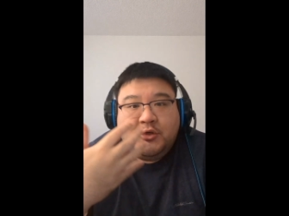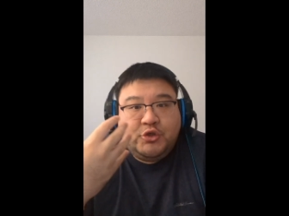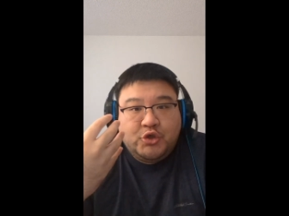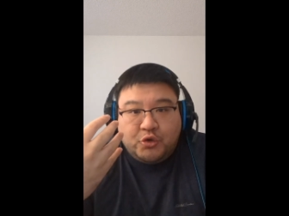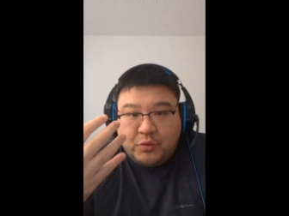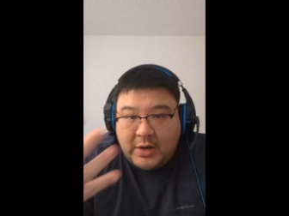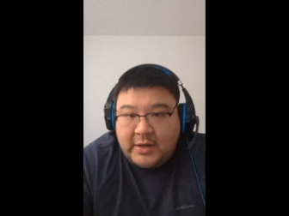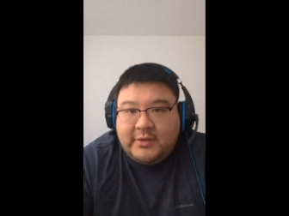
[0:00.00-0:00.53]

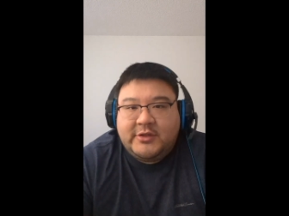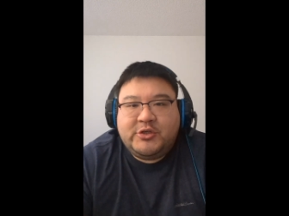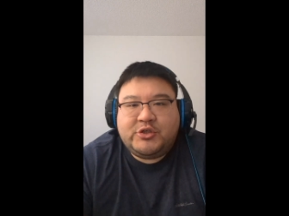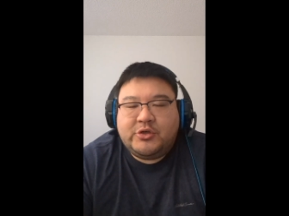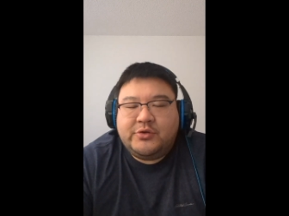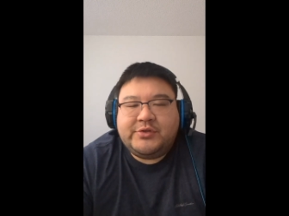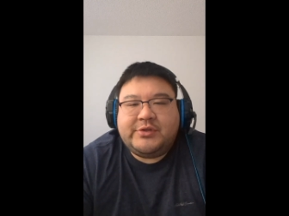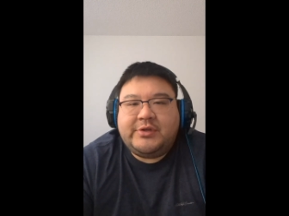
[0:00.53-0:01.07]
directly
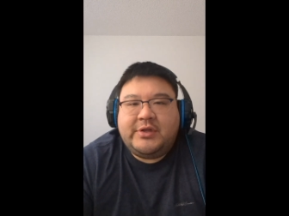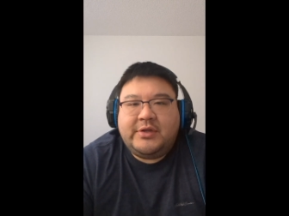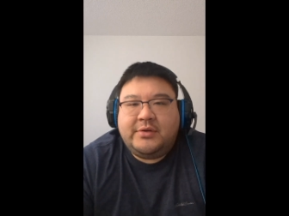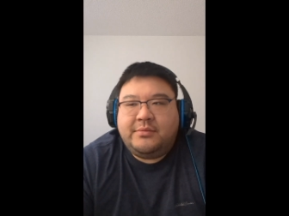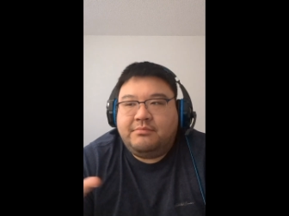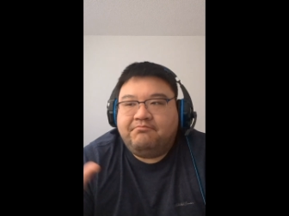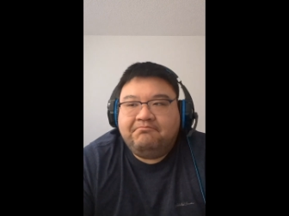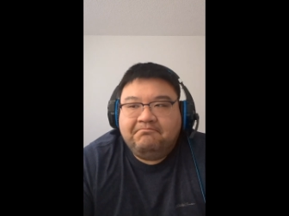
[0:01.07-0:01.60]
shows it
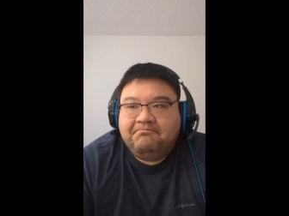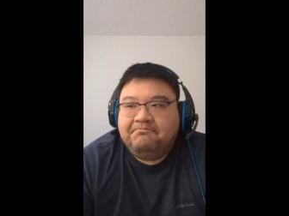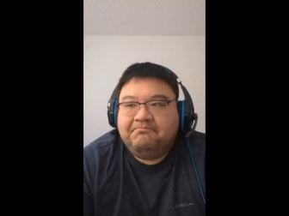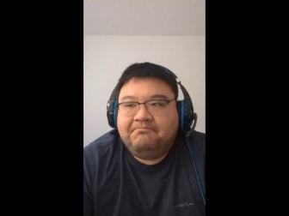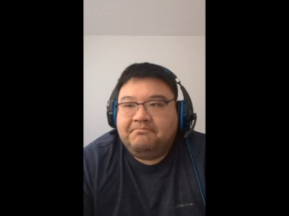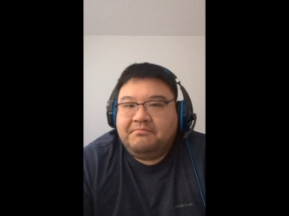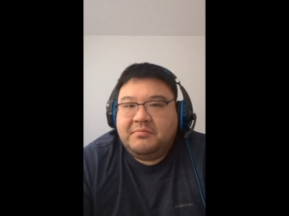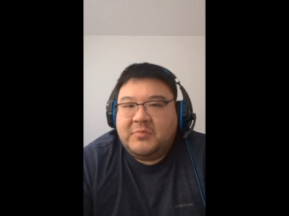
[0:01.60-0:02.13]
in
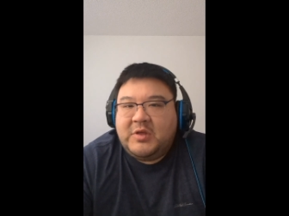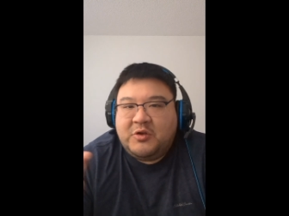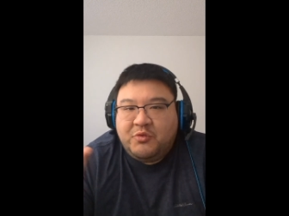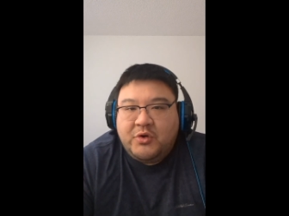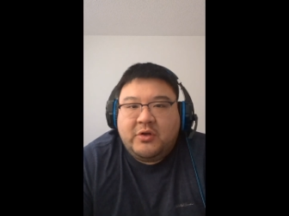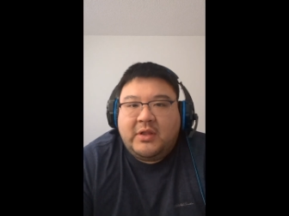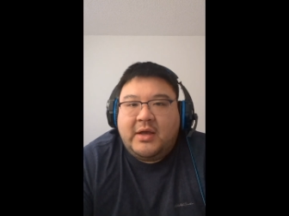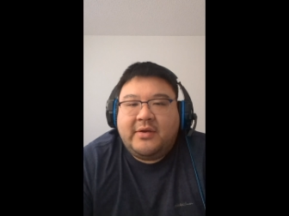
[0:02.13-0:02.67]

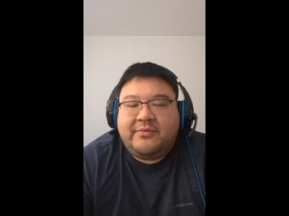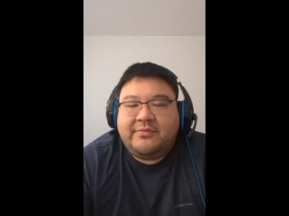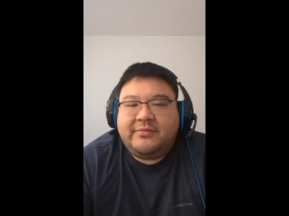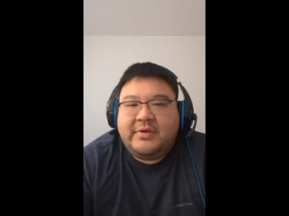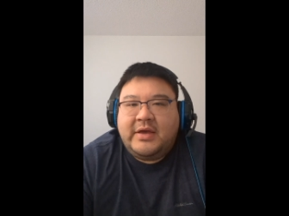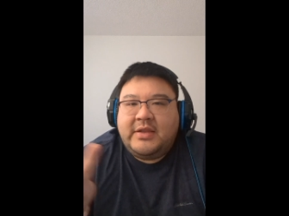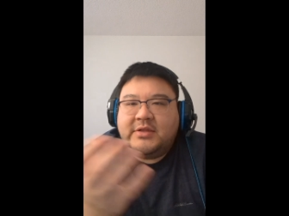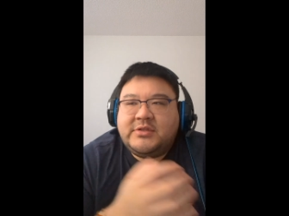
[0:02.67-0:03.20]
real life,
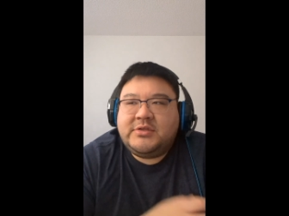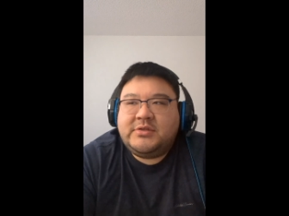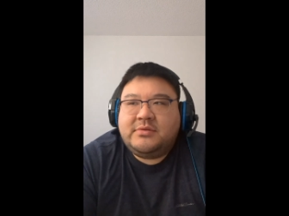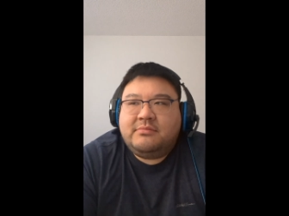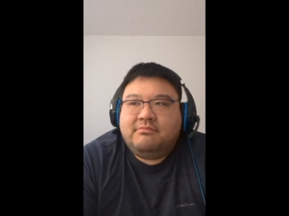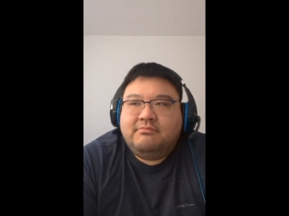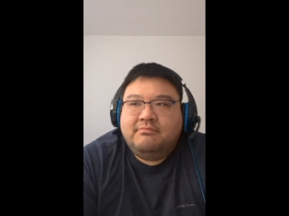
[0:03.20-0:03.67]
and it's